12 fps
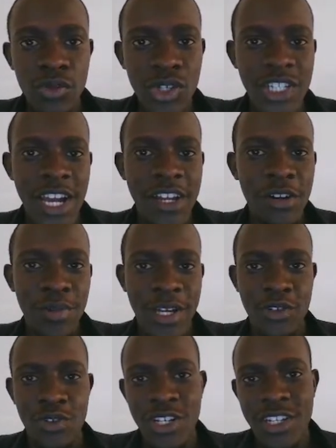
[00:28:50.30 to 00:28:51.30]
which can help
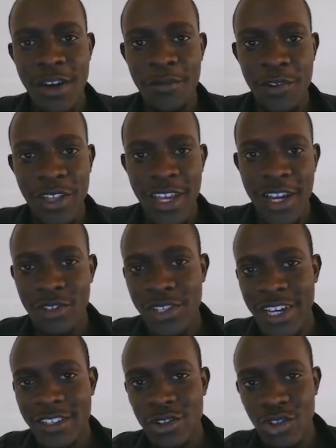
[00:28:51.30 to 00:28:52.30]
us to determine whether a
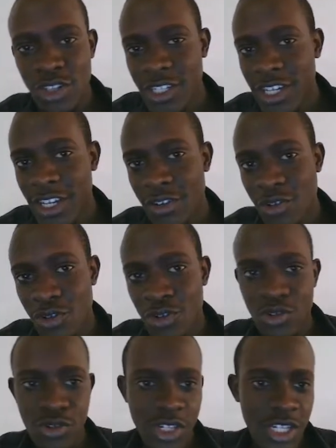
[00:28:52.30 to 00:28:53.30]
user is logged in or
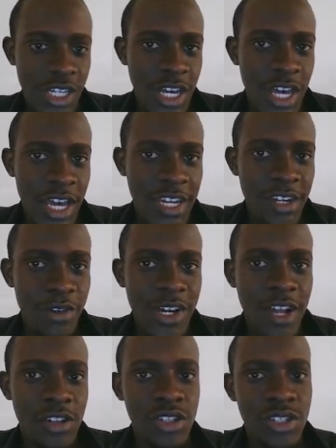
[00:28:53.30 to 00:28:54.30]
not. And then we
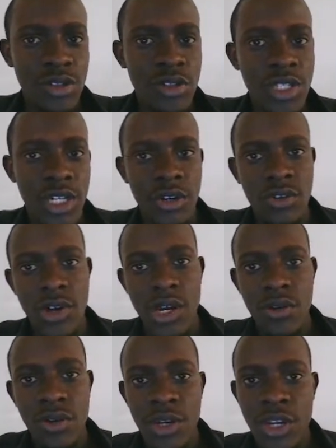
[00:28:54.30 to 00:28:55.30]
can use those in,
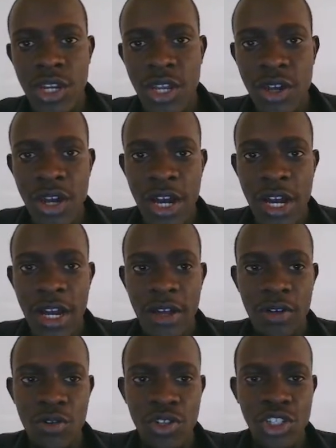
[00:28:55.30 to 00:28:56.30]
in uh,
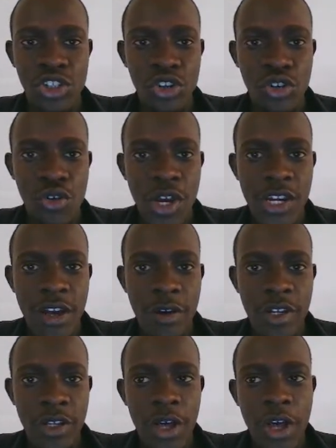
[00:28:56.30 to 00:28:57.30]
conditional
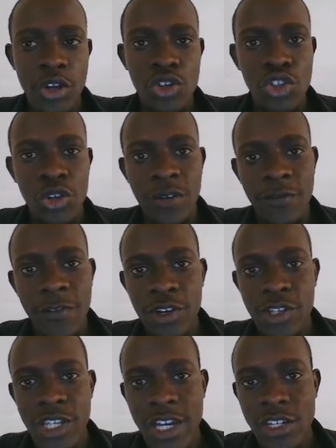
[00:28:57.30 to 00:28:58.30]
rendering to show if a
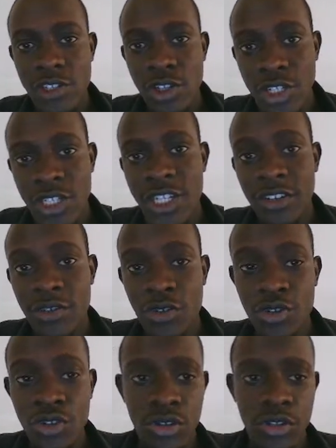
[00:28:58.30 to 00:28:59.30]
user is logged in
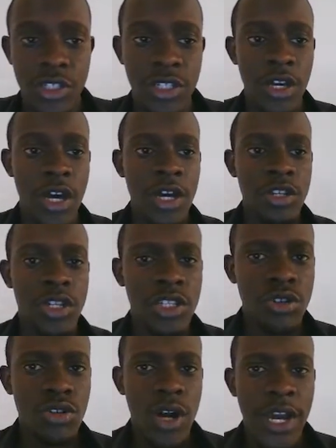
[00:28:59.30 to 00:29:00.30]
or not.
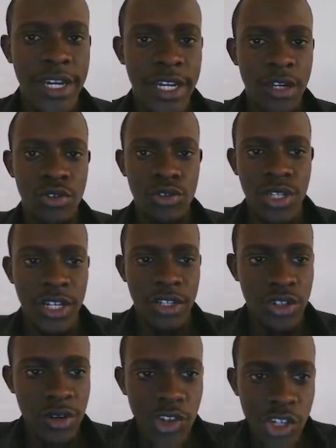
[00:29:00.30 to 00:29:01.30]
let's go ahead and do that.
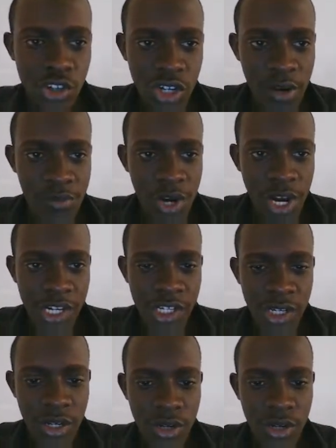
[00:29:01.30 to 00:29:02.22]
we need to come right